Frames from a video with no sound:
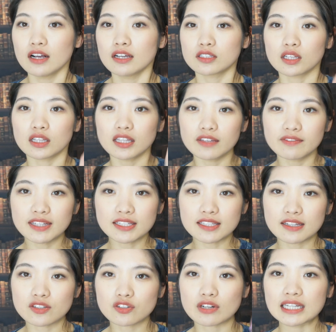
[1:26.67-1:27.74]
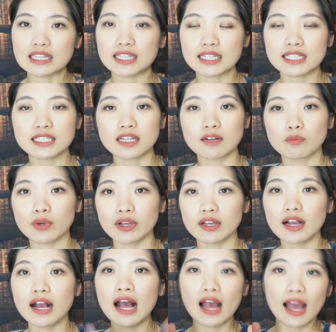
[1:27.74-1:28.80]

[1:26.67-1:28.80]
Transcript: So I'll leave the sunscreen link somewhere.